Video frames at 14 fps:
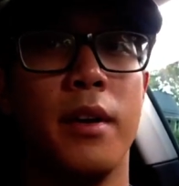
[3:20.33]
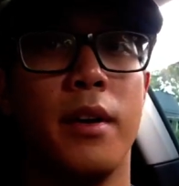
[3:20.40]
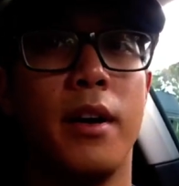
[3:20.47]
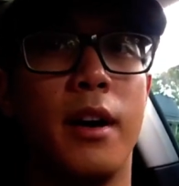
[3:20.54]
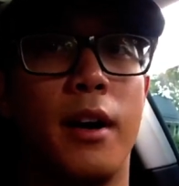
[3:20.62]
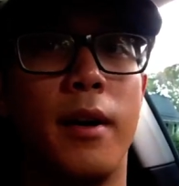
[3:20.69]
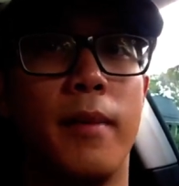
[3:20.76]

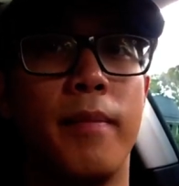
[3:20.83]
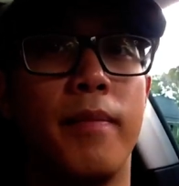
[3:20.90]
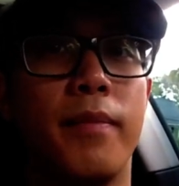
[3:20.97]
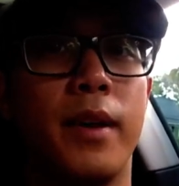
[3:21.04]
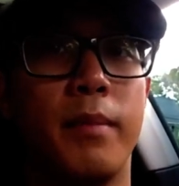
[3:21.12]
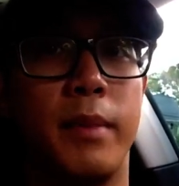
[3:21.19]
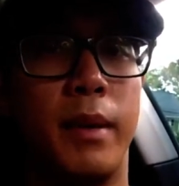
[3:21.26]

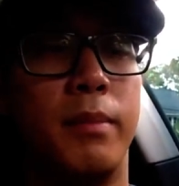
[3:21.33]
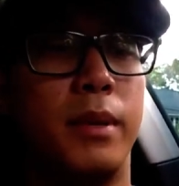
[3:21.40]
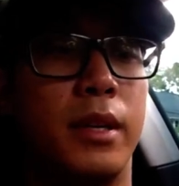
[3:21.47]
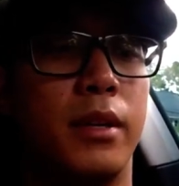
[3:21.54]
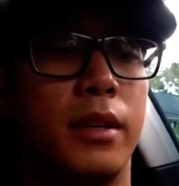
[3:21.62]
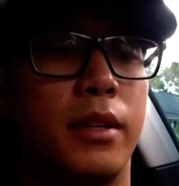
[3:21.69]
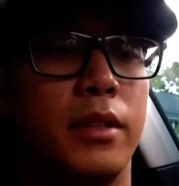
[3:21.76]
That may
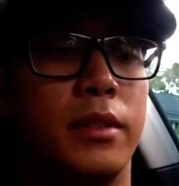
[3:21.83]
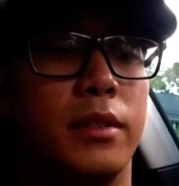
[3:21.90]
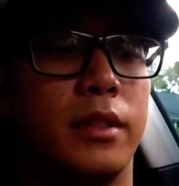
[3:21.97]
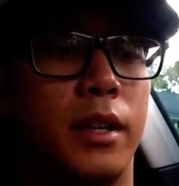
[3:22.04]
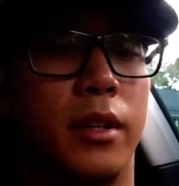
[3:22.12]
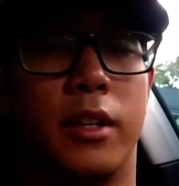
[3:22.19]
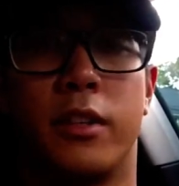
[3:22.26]
be
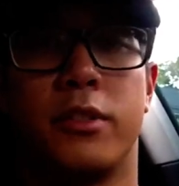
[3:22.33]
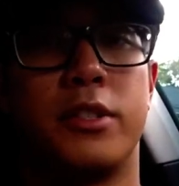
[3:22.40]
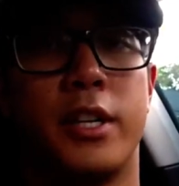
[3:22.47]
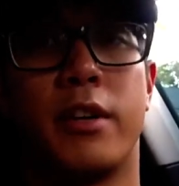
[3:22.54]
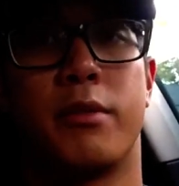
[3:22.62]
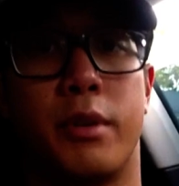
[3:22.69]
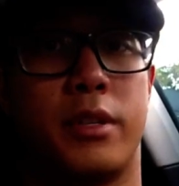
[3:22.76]
a little
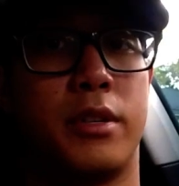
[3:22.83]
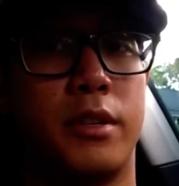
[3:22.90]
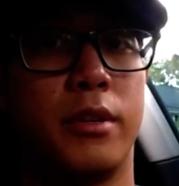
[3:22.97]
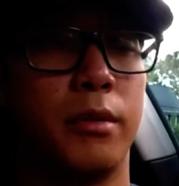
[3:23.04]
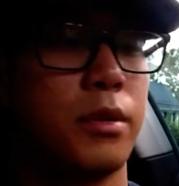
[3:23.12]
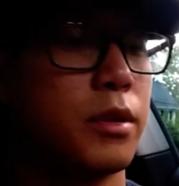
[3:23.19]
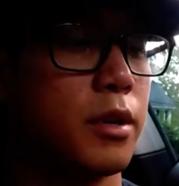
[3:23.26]
generous
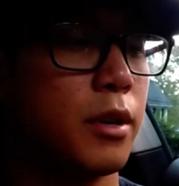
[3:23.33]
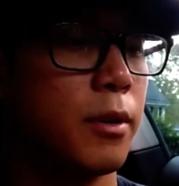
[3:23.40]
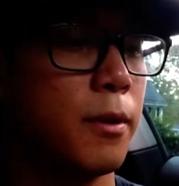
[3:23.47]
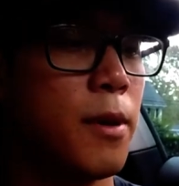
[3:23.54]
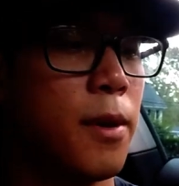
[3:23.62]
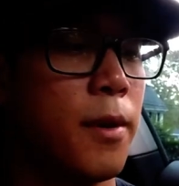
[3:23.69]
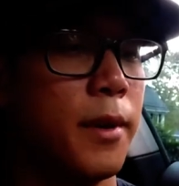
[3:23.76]
too.
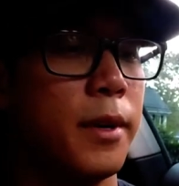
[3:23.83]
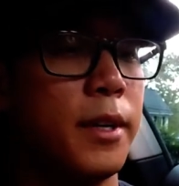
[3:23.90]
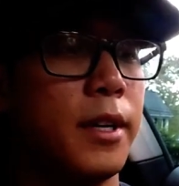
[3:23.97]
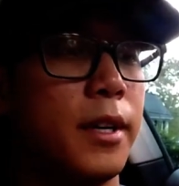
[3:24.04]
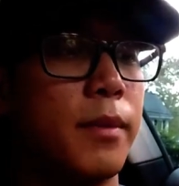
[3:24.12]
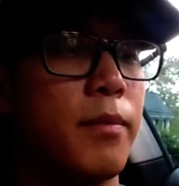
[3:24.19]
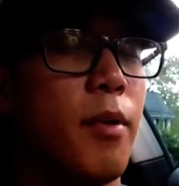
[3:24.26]
So,
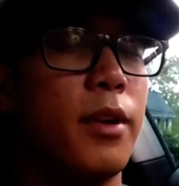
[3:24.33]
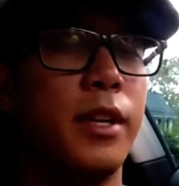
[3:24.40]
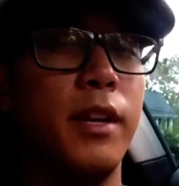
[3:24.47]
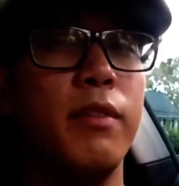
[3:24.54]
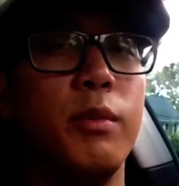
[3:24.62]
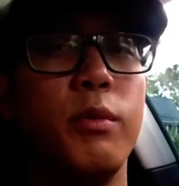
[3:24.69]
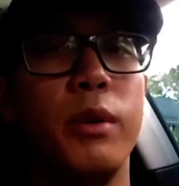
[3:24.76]
and
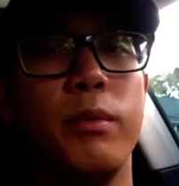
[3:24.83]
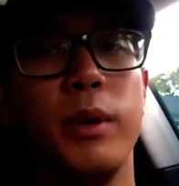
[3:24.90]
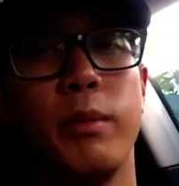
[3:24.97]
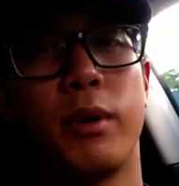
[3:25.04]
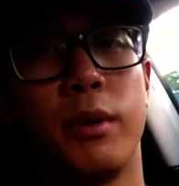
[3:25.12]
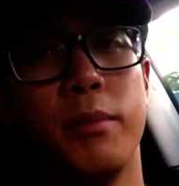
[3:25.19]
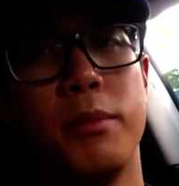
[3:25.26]
even when we
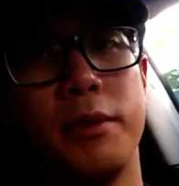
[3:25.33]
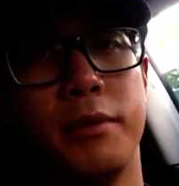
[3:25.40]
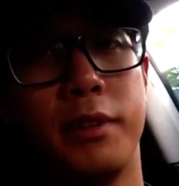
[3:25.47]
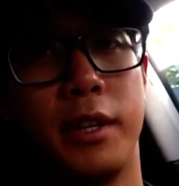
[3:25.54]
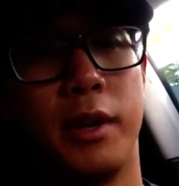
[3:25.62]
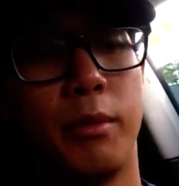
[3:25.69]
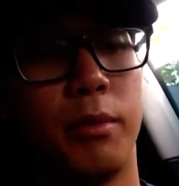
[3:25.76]
were
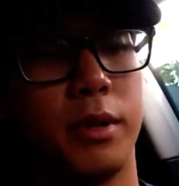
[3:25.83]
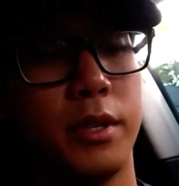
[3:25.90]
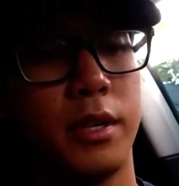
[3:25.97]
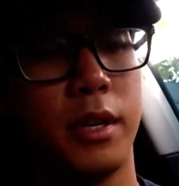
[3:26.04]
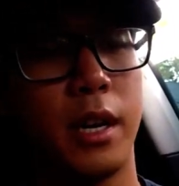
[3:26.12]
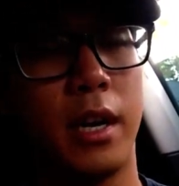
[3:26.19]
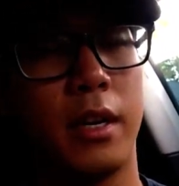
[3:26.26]
moving, it
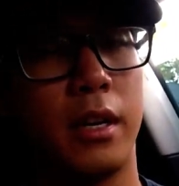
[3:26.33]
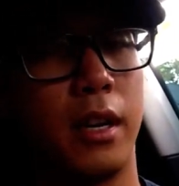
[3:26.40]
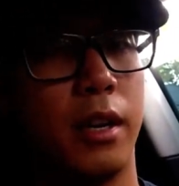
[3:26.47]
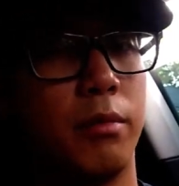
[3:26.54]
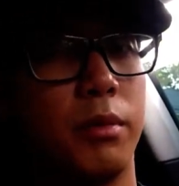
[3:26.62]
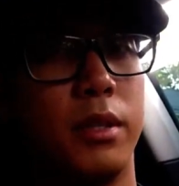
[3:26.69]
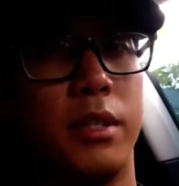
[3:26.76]
wasn't at
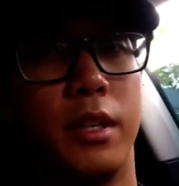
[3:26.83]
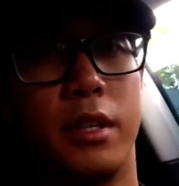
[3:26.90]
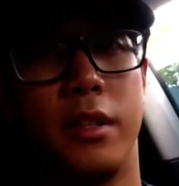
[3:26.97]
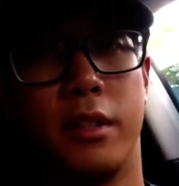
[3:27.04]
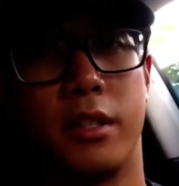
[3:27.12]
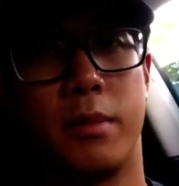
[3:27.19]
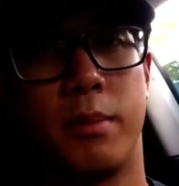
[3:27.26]
a
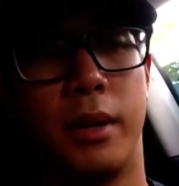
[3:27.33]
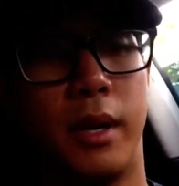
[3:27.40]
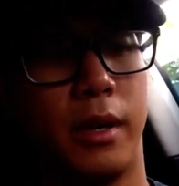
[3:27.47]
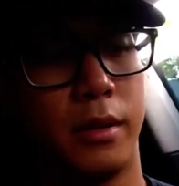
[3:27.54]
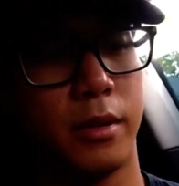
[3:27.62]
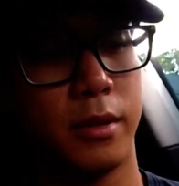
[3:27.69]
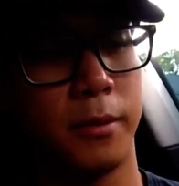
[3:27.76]
ridiculous
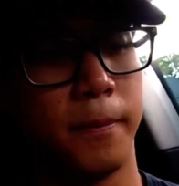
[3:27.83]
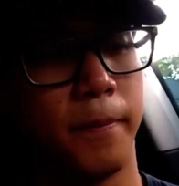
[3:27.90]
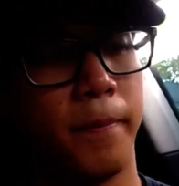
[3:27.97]
pace.